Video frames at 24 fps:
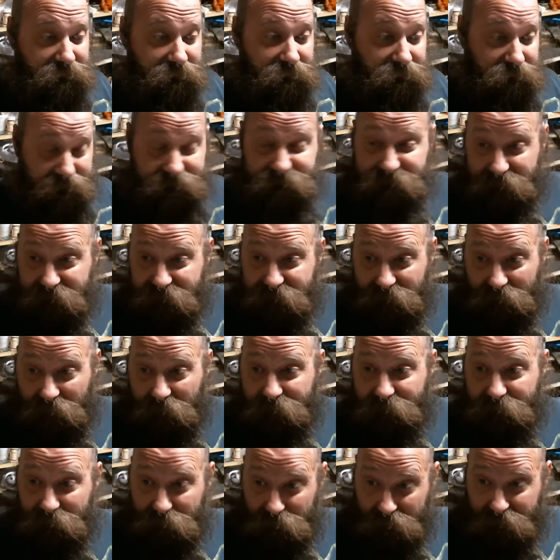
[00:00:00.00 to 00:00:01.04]
They take it all
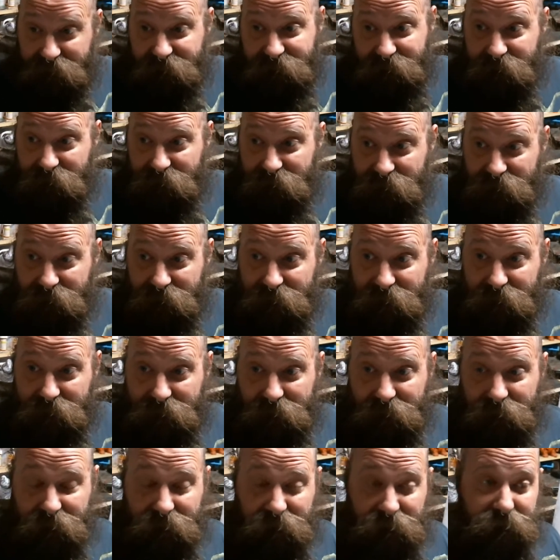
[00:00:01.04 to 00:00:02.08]
for granted.
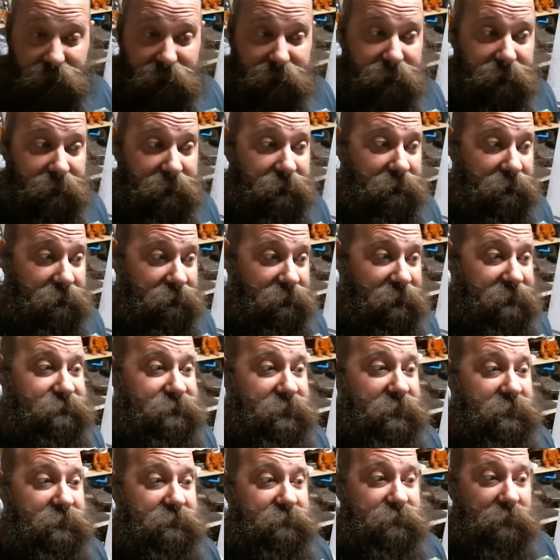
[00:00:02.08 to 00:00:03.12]
They
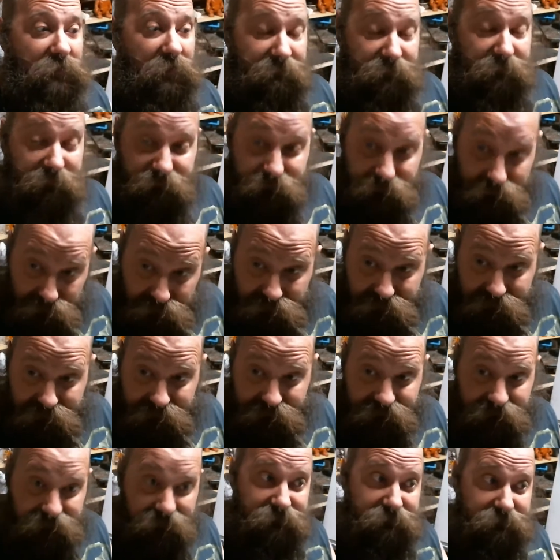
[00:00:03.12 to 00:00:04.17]
take the
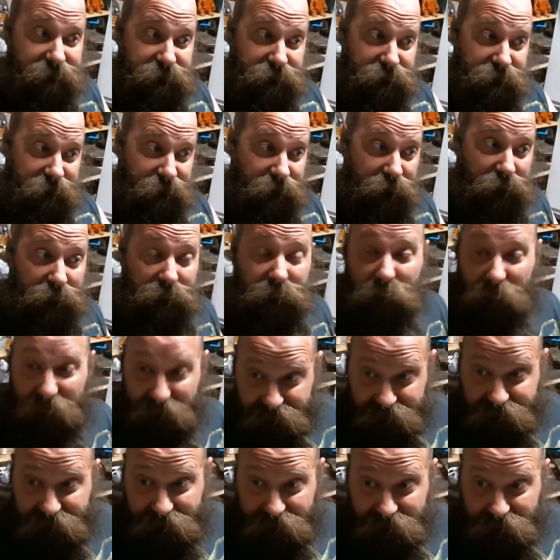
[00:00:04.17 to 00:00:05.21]
opportunities given to them for
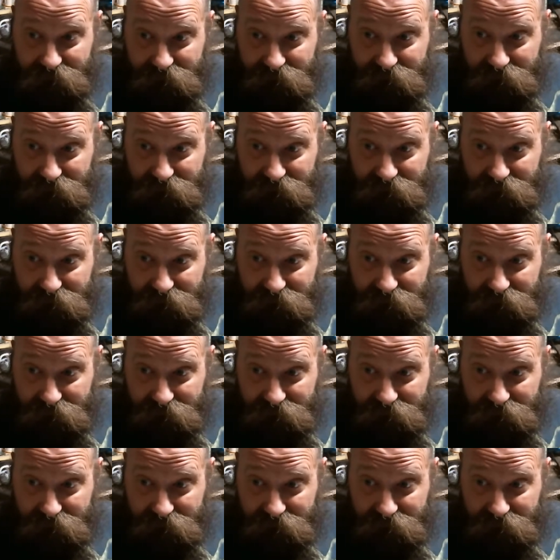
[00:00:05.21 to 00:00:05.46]
granted.